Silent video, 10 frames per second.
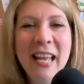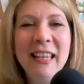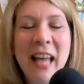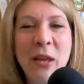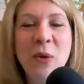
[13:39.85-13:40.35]

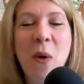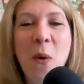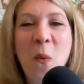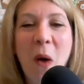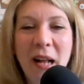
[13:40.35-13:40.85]
that you
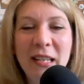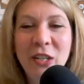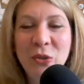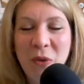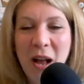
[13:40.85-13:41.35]
want to
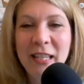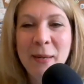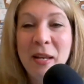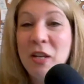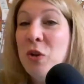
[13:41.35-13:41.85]
try to
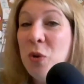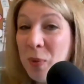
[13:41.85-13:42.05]
meet new